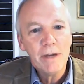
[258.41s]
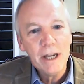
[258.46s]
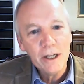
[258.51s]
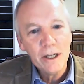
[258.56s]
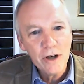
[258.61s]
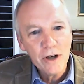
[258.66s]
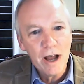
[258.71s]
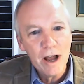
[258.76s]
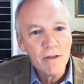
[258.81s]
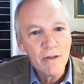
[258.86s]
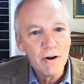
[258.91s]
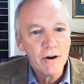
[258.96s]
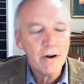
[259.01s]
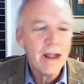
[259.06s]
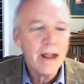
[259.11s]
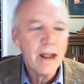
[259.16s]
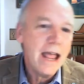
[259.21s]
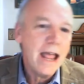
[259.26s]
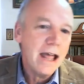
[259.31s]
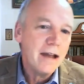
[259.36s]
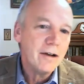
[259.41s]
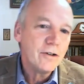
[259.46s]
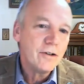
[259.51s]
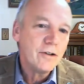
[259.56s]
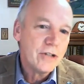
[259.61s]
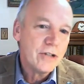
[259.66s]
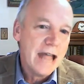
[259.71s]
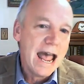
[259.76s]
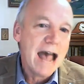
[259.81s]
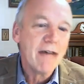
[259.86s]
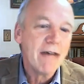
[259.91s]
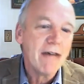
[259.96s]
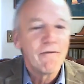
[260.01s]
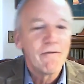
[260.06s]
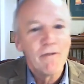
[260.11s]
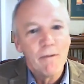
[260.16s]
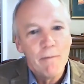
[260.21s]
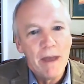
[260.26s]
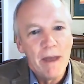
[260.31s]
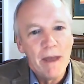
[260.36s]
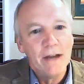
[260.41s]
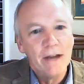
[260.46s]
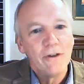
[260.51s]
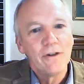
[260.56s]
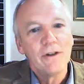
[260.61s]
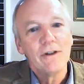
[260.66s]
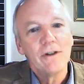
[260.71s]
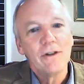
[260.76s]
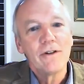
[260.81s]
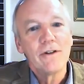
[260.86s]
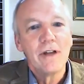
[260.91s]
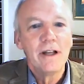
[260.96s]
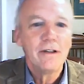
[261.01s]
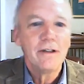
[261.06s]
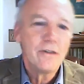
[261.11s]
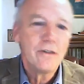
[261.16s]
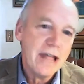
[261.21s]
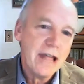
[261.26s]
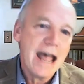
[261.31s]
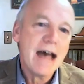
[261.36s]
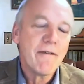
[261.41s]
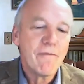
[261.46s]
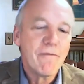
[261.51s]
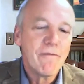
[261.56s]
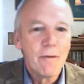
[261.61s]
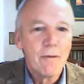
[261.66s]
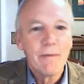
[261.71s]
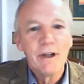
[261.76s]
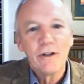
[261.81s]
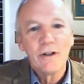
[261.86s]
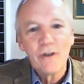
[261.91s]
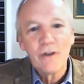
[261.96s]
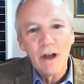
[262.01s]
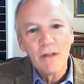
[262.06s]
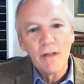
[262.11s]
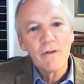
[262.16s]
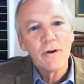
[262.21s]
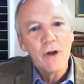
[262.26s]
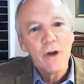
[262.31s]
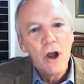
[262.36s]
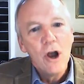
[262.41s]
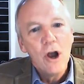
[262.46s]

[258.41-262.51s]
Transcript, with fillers: each other and staff from patients and staff from each other